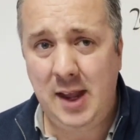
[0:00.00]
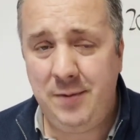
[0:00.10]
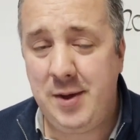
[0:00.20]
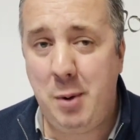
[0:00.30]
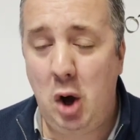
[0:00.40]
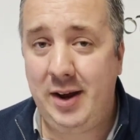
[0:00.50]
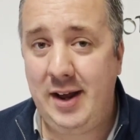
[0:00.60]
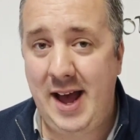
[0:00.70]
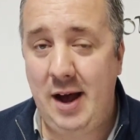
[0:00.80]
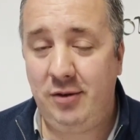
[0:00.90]
if the
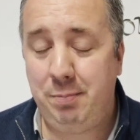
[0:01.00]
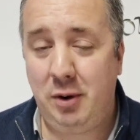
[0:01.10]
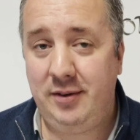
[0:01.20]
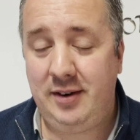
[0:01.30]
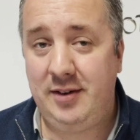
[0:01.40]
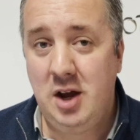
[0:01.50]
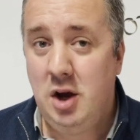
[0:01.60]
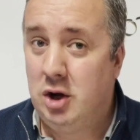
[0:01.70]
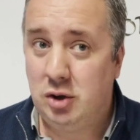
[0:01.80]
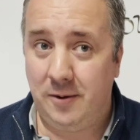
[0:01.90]
market house prices
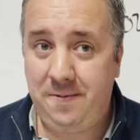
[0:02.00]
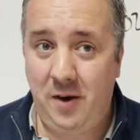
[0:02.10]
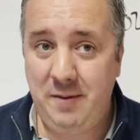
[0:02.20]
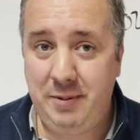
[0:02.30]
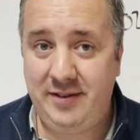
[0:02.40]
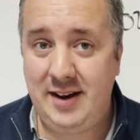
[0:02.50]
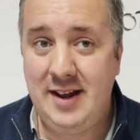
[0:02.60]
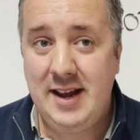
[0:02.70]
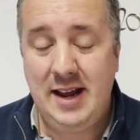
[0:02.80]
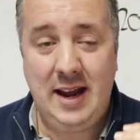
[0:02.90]
drop 5%,
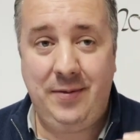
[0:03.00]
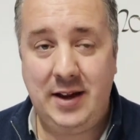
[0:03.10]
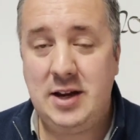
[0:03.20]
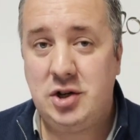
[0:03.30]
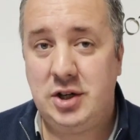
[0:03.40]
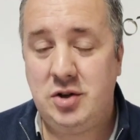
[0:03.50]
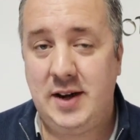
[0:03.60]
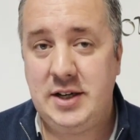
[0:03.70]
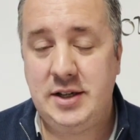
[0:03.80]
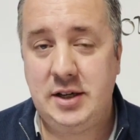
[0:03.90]
if the interest
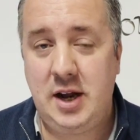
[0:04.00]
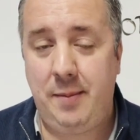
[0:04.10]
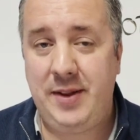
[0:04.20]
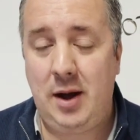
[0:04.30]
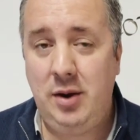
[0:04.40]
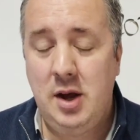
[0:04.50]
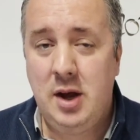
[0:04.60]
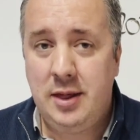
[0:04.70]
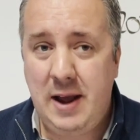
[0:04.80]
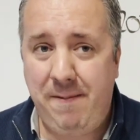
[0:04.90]
rates come down,
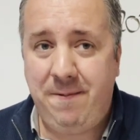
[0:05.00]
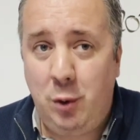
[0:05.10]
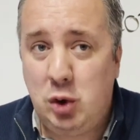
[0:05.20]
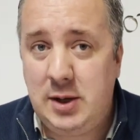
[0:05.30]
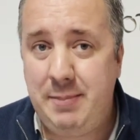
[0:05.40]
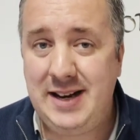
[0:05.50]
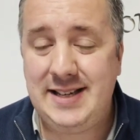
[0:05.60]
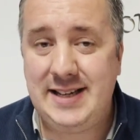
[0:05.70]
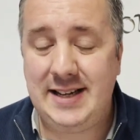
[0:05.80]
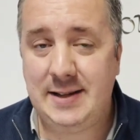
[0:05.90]
the
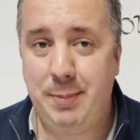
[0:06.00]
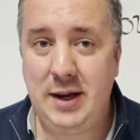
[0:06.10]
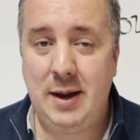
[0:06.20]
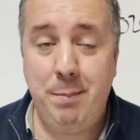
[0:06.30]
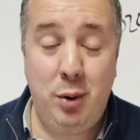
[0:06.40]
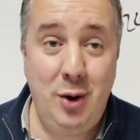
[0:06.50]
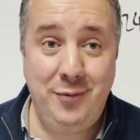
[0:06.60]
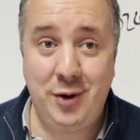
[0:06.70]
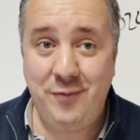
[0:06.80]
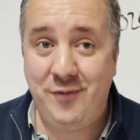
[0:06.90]
affordability is being
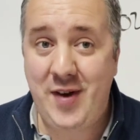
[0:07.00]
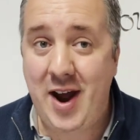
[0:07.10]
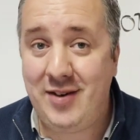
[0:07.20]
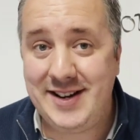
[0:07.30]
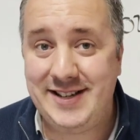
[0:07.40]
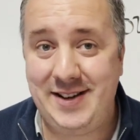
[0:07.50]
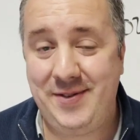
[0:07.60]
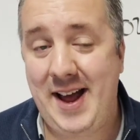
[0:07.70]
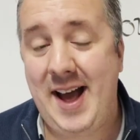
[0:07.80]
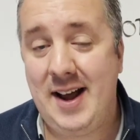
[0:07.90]
improved on various
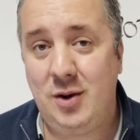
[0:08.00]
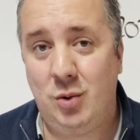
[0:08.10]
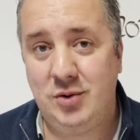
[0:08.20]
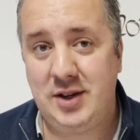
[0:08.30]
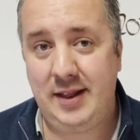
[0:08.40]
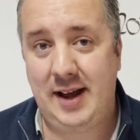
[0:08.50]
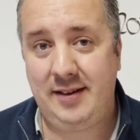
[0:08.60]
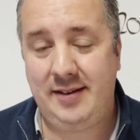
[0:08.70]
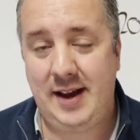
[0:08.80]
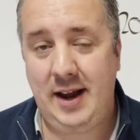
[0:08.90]
different angles at that
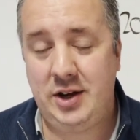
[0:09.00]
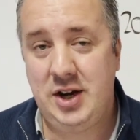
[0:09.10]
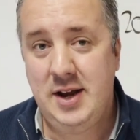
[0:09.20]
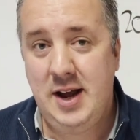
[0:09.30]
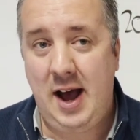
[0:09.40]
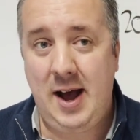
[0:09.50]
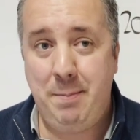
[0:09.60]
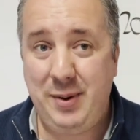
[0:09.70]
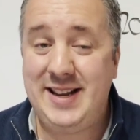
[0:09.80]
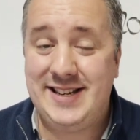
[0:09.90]
stage. Uh,
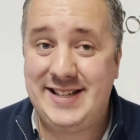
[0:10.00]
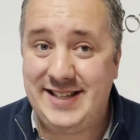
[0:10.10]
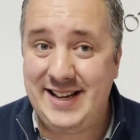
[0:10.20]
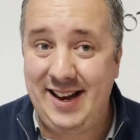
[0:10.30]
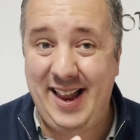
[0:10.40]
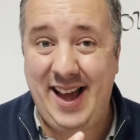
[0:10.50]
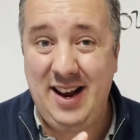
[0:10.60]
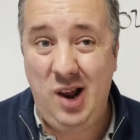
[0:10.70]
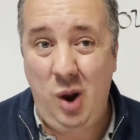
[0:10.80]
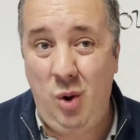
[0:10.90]
but it's still a
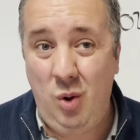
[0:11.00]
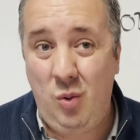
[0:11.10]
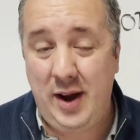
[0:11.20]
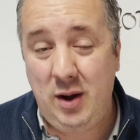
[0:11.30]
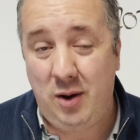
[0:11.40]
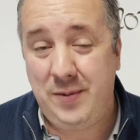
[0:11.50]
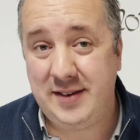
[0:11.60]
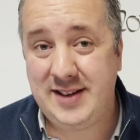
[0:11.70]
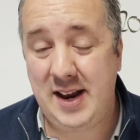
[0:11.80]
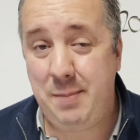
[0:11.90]
long way off.
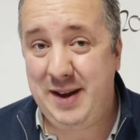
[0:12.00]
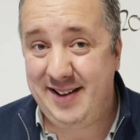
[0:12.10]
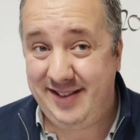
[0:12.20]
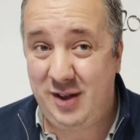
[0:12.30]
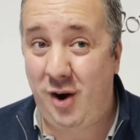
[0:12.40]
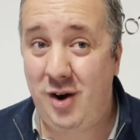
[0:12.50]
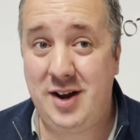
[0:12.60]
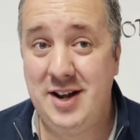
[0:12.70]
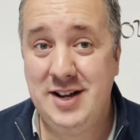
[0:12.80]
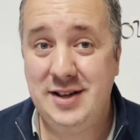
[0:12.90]
It's going to be a
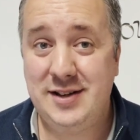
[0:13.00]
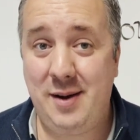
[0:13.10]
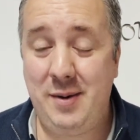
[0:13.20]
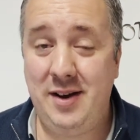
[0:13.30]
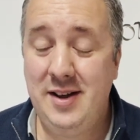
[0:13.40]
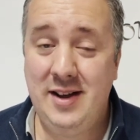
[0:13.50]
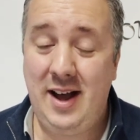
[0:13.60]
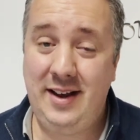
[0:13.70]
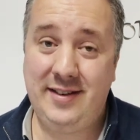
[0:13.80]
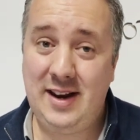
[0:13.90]
dark summer.
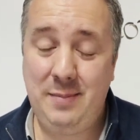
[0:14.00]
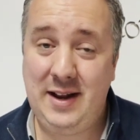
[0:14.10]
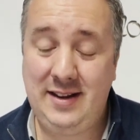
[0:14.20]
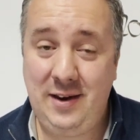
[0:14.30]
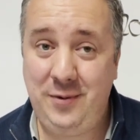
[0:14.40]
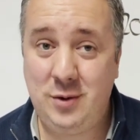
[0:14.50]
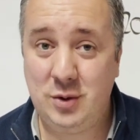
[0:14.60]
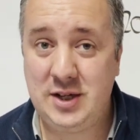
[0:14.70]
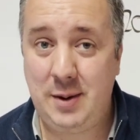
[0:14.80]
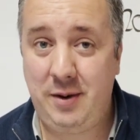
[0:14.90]
It's going to be a
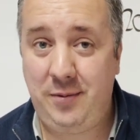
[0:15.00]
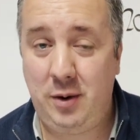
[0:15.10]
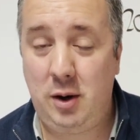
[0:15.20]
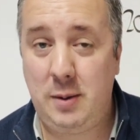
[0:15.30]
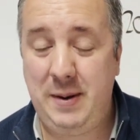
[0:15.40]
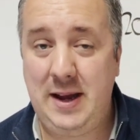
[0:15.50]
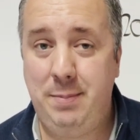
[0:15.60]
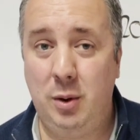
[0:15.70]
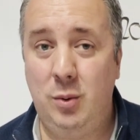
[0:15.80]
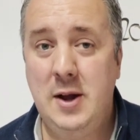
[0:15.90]
difficult summer for a lot of
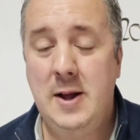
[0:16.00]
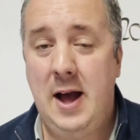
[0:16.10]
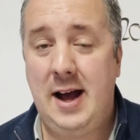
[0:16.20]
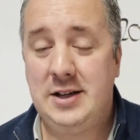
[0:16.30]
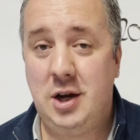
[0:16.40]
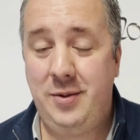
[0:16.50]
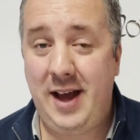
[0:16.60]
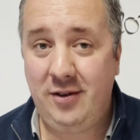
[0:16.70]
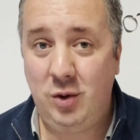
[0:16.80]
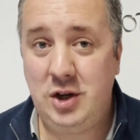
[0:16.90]
people. And so
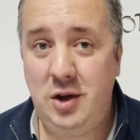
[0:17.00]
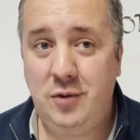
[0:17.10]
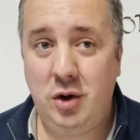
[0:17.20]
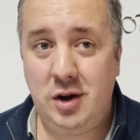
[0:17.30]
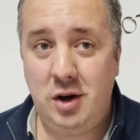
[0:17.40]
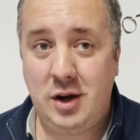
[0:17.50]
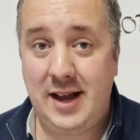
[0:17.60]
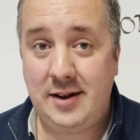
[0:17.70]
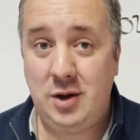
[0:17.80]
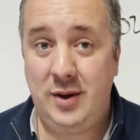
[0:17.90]
that's what you've got to look
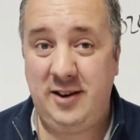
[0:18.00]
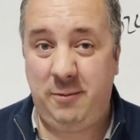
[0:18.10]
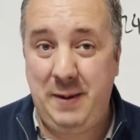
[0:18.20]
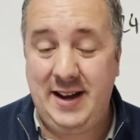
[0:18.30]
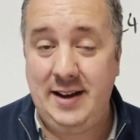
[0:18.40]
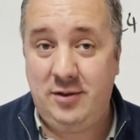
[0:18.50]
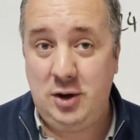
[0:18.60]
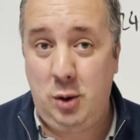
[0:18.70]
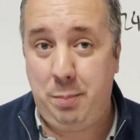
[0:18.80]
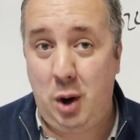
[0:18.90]
at doing, speaking to
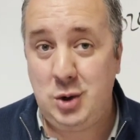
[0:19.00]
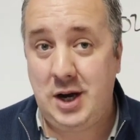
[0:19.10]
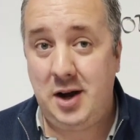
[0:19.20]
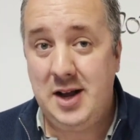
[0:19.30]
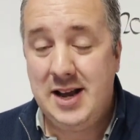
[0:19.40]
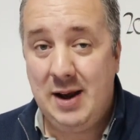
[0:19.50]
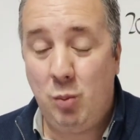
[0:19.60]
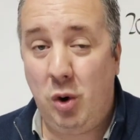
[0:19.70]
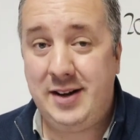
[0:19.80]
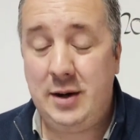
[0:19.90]
your broker.
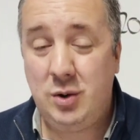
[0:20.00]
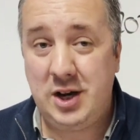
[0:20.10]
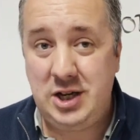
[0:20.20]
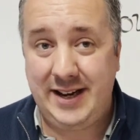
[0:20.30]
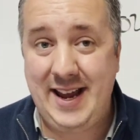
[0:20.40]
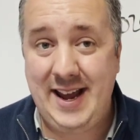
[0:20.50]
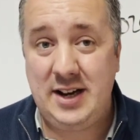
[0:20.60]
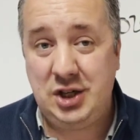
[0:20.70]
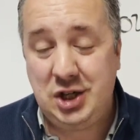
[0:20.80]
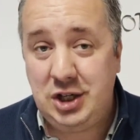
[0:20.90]
What deal can you
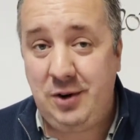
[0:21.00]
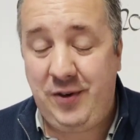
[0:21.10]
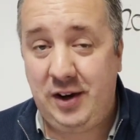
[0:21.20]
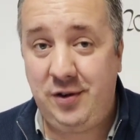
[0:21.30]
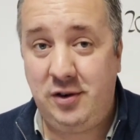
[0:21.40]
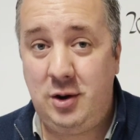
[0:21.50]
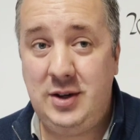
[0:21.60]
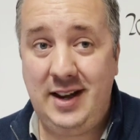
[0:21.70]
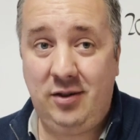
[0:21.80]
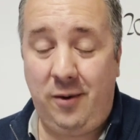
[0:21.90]
get? Should you fix for two
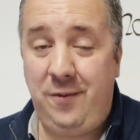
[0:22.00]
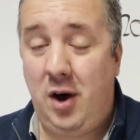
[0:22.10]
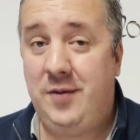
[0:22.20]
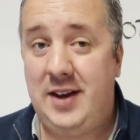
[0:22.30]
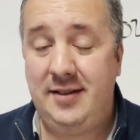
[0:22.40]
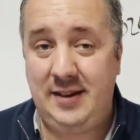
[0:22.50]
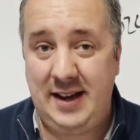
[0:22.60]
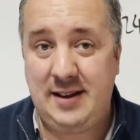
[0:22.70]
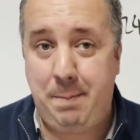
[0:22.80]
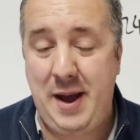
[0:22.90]
years or five years?
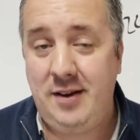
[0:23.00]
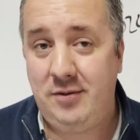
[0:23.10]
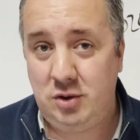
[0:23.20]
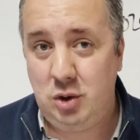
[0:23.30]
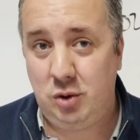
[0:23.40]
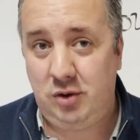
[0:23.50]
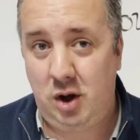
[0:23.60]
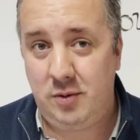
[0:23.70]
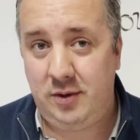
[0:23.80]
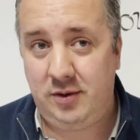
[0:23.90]
It depends on your
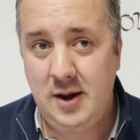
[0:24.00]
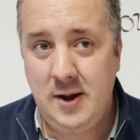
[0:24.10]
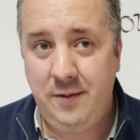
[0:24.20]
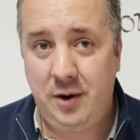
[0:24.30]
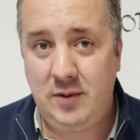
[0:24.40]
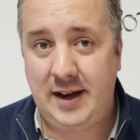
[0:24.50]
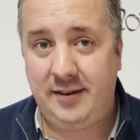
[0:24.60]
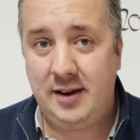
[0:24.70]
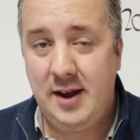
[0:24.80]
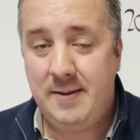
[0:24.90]
tolerance for
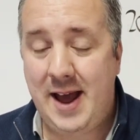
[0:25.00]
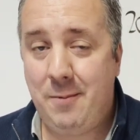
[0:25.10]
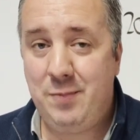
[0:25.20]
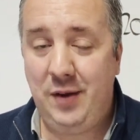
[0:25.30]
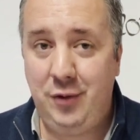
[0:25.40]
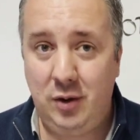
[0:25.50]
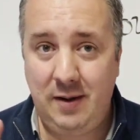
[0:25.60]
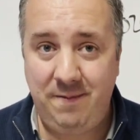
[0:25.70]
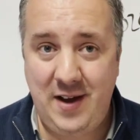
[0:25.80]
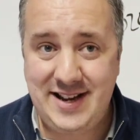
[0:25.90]
risk. Now, if you're an
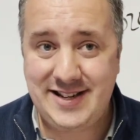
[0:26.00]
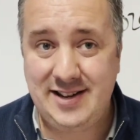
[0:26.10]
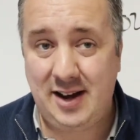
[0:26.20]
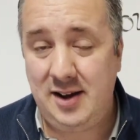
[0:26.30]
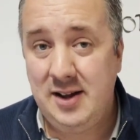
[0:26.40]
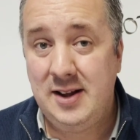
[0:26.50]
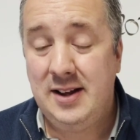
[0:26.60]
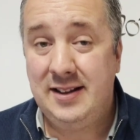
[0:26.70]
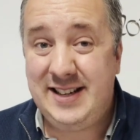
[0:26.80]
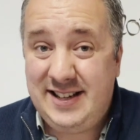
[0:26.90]
investor,
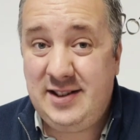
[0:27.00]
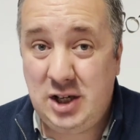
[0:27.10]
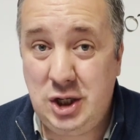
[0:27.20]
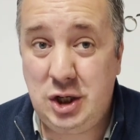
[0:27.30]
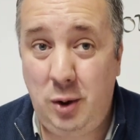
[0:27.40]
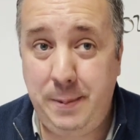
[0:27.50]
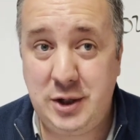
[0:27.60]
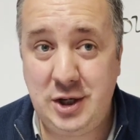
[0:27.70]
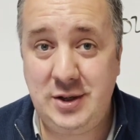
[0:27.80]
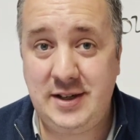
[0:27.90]
this is a good
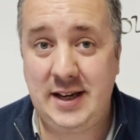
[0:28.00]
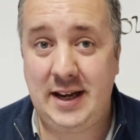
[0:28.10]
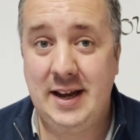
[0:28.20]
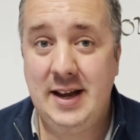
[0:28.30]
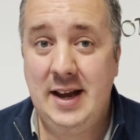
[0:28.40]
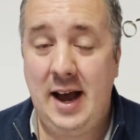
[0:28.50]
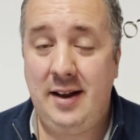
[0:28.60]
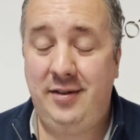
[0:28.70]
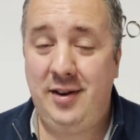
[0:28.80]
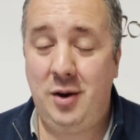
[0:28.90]
opportunity.
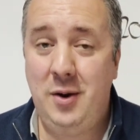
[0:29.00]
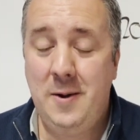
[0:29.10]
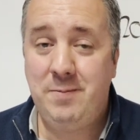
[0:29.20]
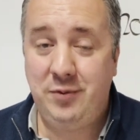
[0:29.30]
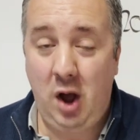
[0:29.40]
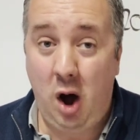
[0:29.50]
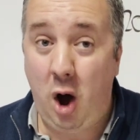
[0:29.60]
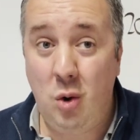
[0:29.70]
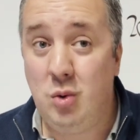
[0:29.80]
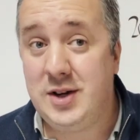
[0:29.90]
And so
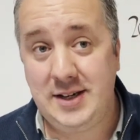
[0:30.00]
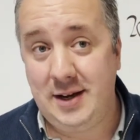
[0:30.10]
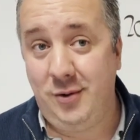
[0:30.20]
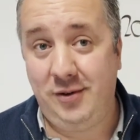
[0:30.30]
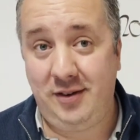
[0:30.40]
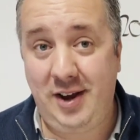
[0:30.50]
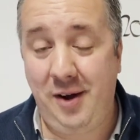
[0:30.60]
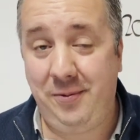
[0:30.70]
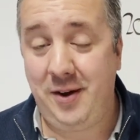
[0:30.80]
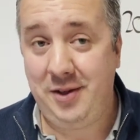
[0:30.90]
older deals are
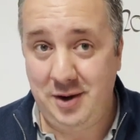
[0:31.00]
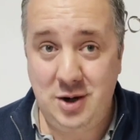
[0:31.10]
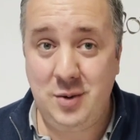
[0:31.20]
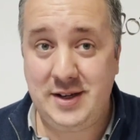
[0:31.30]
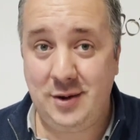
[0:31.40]
tougher than newer